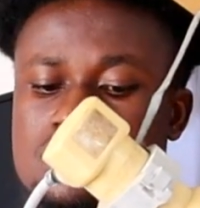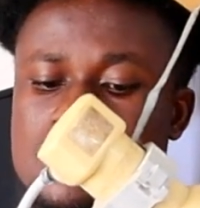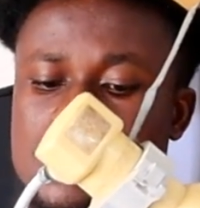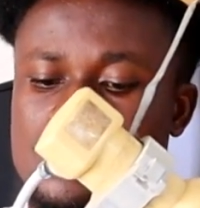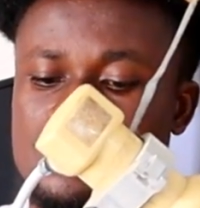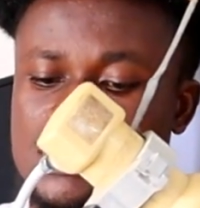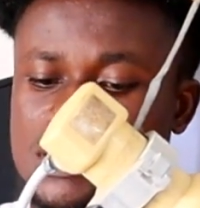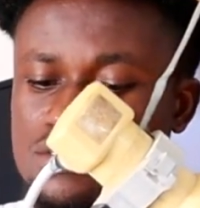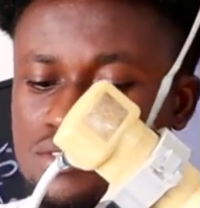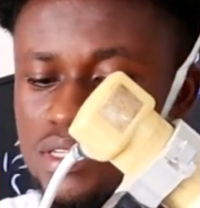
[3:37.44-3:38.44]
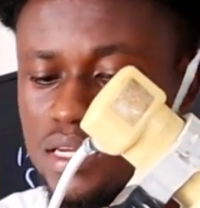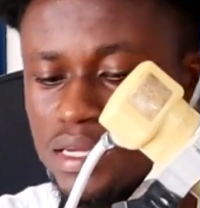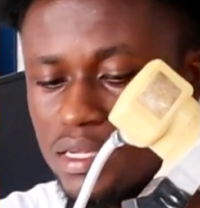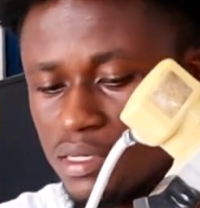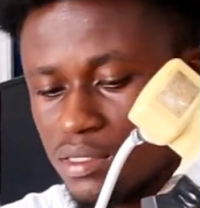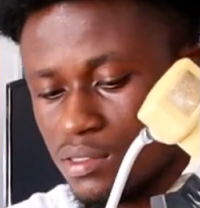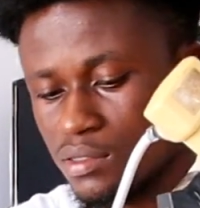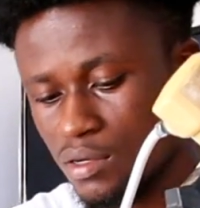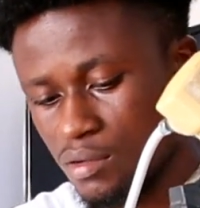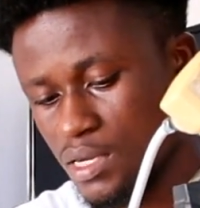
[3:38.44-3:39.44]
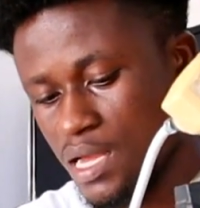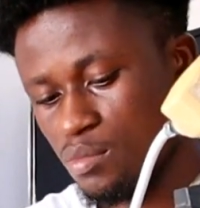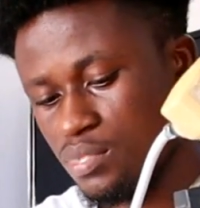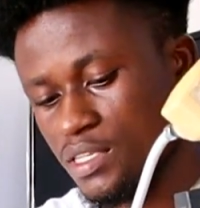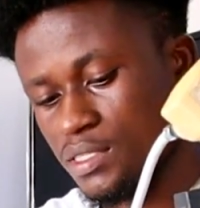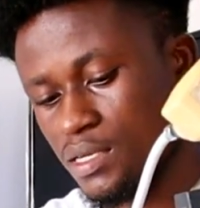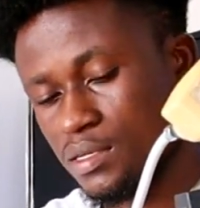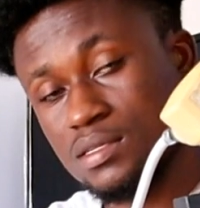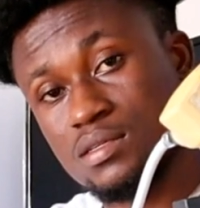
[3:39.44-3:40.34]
at the receiving end of the diplacer.